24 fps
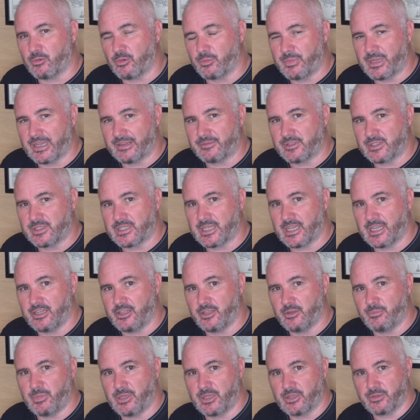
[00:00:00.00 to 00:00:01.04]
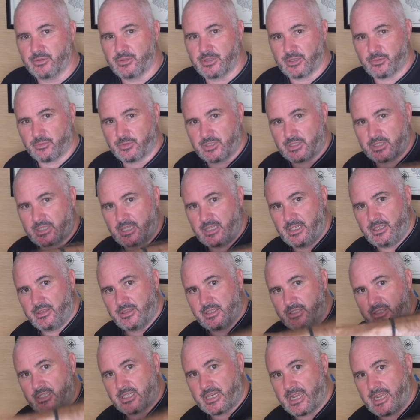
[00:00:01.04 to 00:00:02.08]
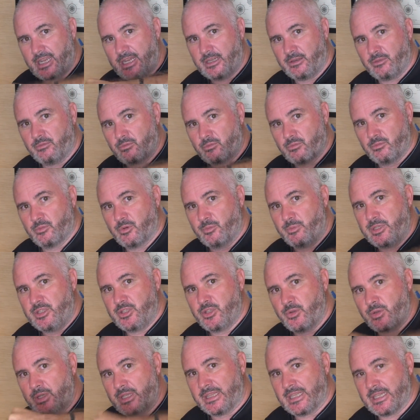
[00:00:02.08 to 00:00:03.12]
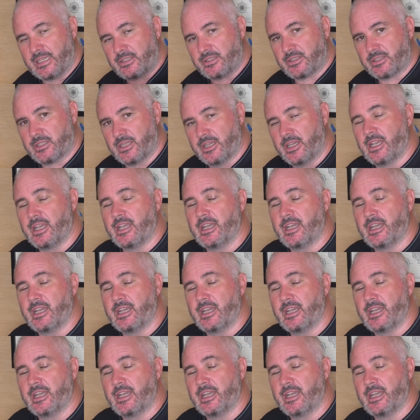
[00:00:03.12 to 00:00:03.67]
will be able to tell you because they'll see the chain will be doing this,